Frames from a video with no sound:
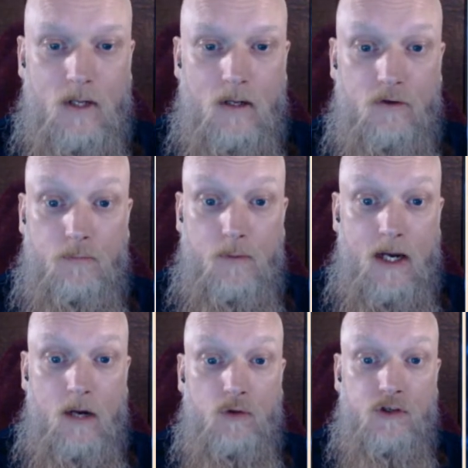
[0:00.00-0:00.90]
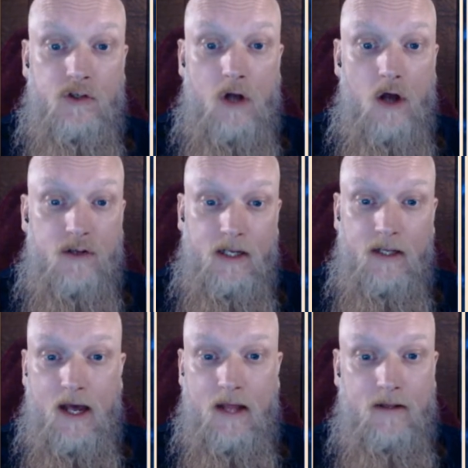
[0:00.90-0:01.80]
spring was starting
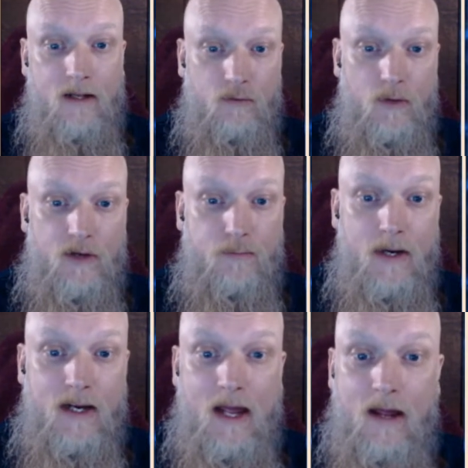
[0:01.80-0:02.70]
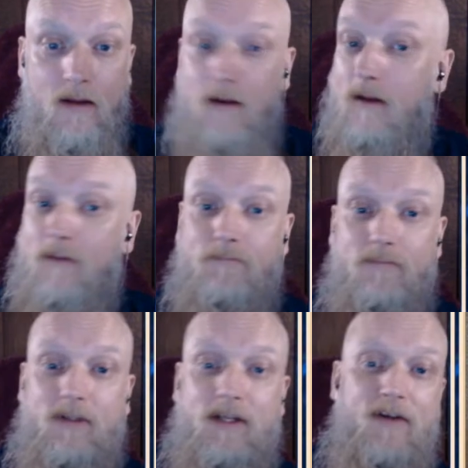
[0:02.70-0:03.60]
there. That's where spring
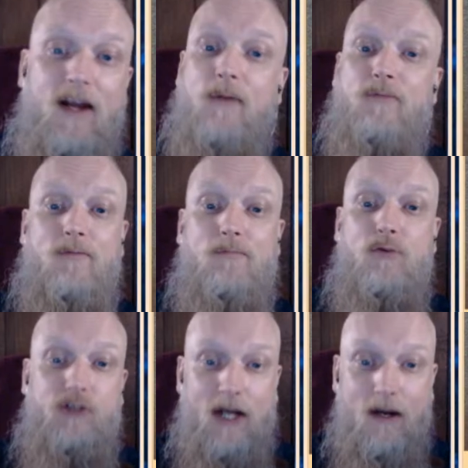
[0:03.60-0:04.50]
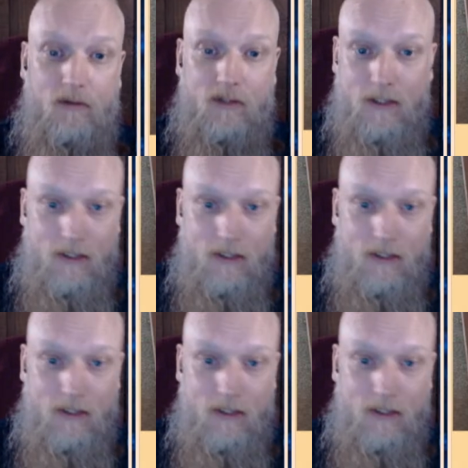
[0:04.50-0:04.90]
developed and pushed out